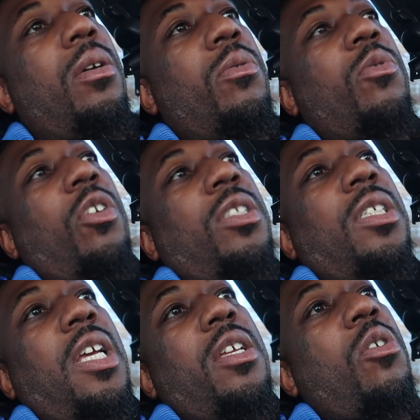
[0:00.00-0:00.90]
You know what I'm
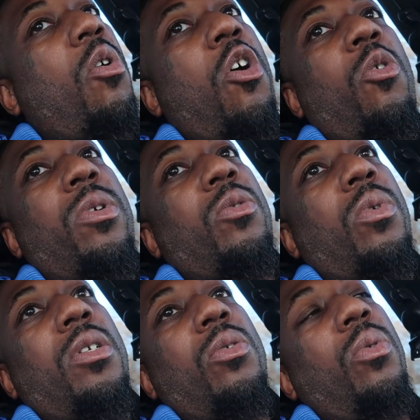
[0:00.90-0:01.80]
saying? You don't always
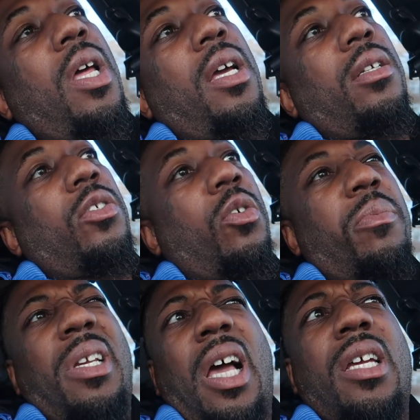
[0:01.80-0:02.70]
want to do that. So
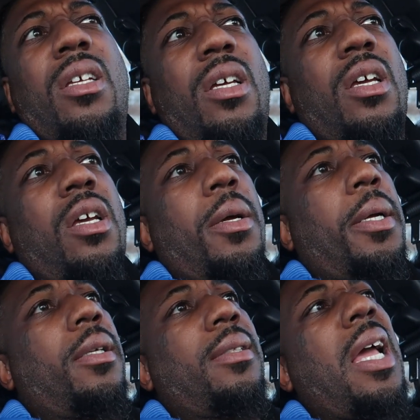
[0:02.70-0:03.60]
it'd be like,
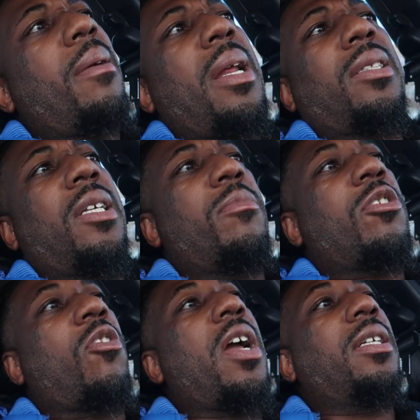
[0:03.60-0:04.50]
damn, that shit
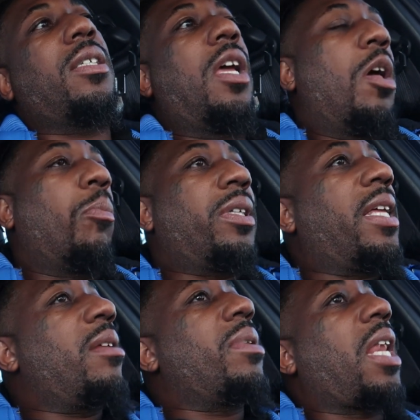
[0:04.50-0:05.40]
be crazy. But
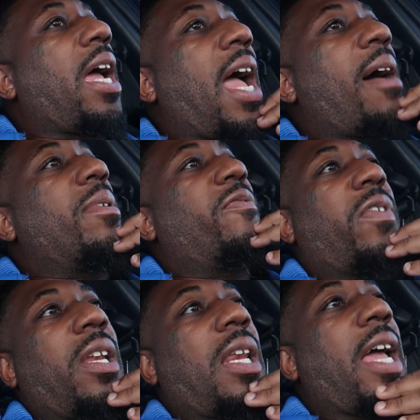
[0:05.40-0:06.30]
then it'd be like, I'd be
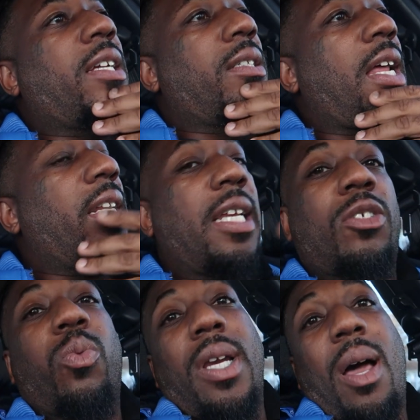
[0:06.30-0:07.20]
feeling like, now
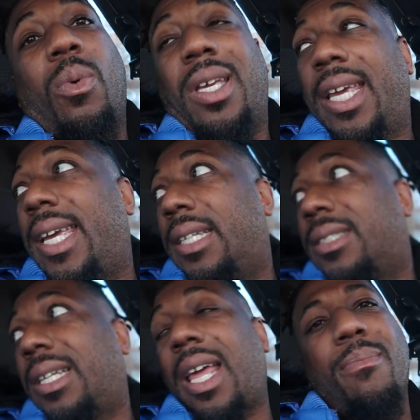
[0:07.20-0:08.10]
this one I would get
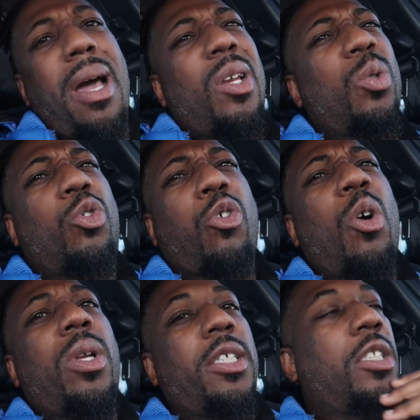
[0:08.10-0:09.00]
into like my little
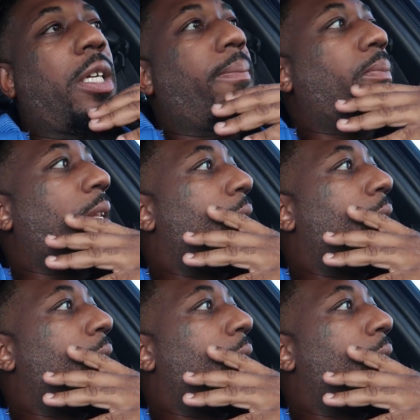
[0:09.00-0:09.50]
trolling shit.